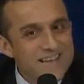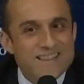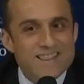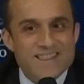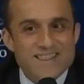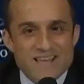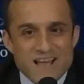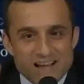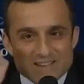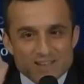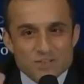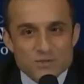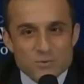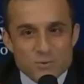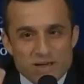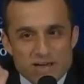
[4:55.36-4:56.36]
That
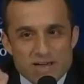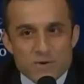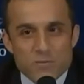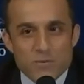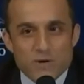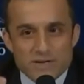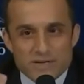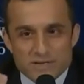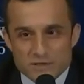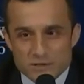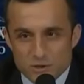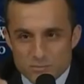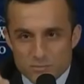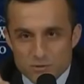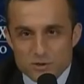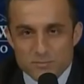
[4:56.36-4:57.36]
is where we need
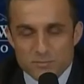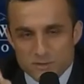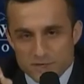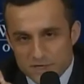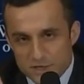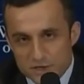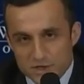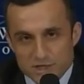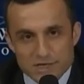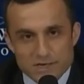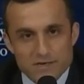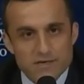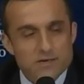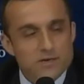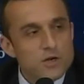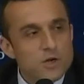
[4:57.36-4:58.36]
to put
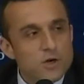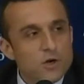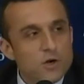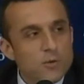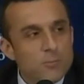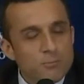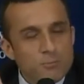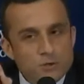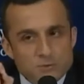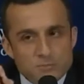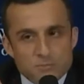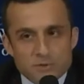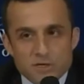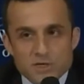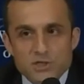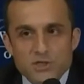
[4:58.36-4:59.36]
pressure. put
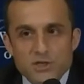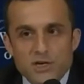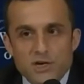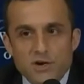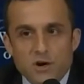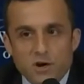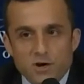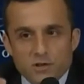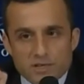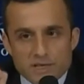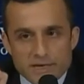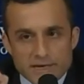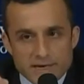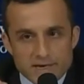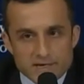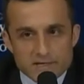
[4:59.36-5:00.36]
pressure on the
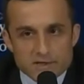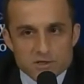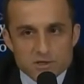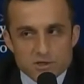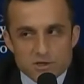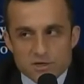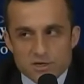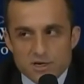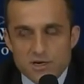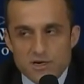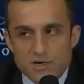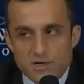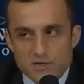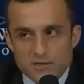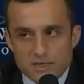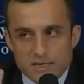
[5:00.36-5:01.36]
inner circle,
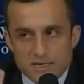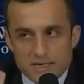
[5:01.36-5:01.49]
on the